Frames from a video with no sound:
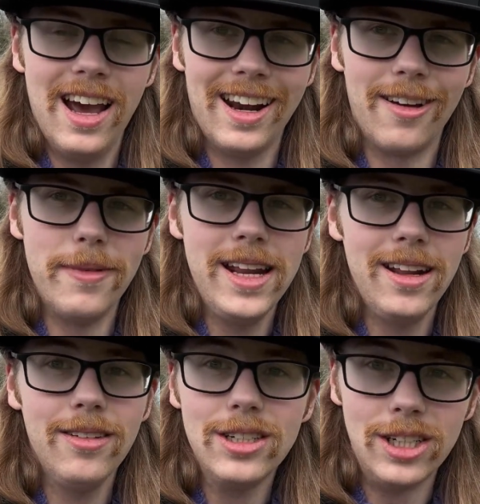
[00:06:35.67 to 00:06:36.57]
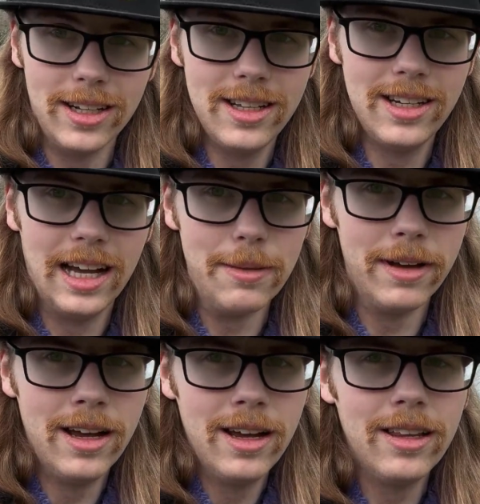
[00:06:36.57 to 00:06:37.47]
And I've made it just in time.
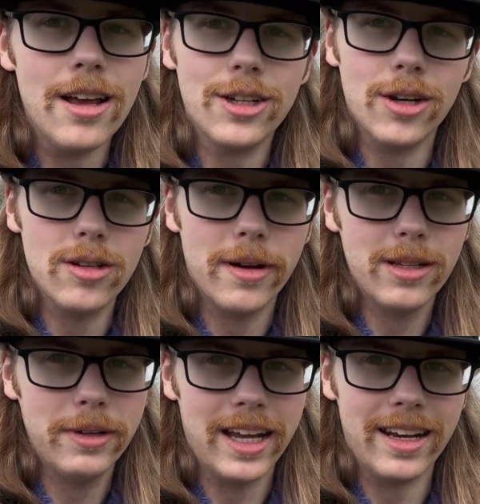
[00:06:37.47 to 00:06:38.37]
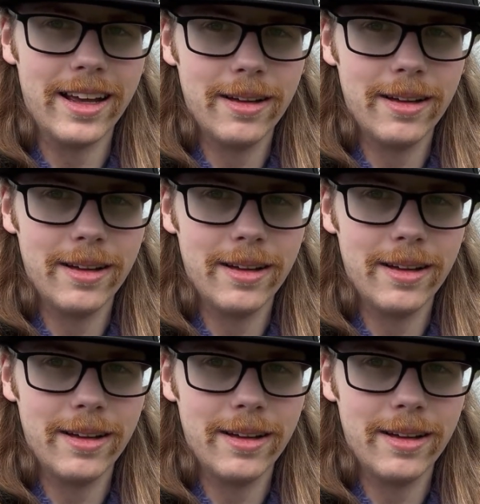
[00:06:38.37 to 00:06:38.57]
The show's about to begin.